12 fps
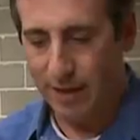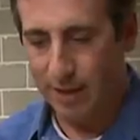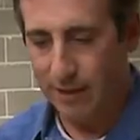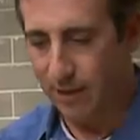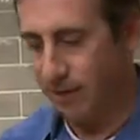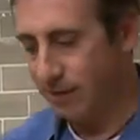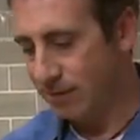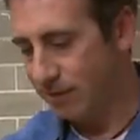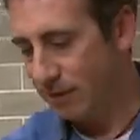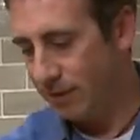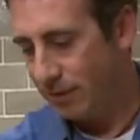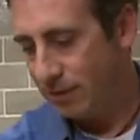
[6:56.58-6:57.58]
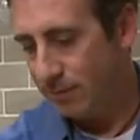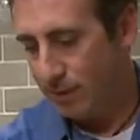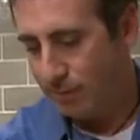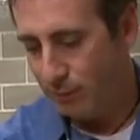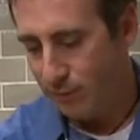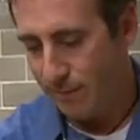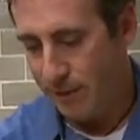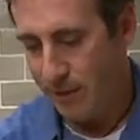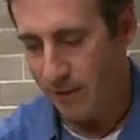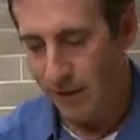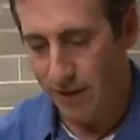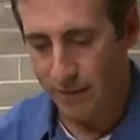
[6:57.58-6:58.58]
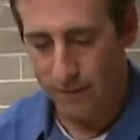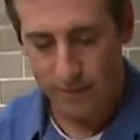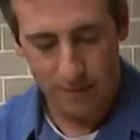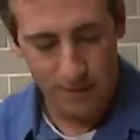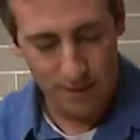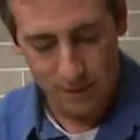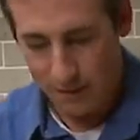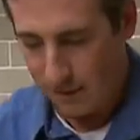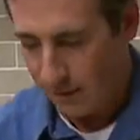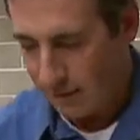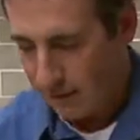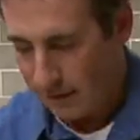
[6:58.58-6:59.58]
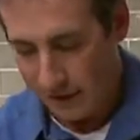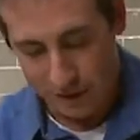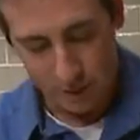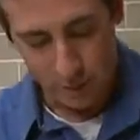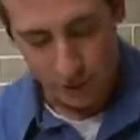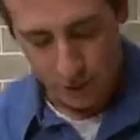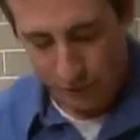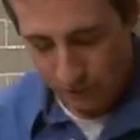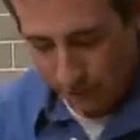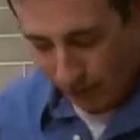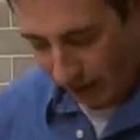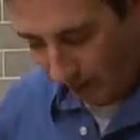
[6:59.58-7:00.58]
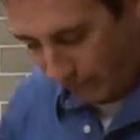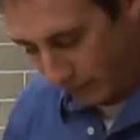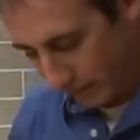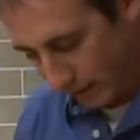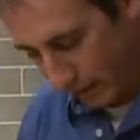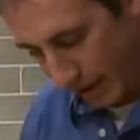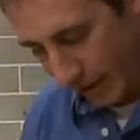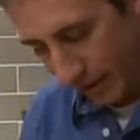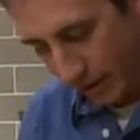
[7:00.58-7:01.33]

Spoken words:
like this. Let me move my knife. Actually, we'll use the knife and slide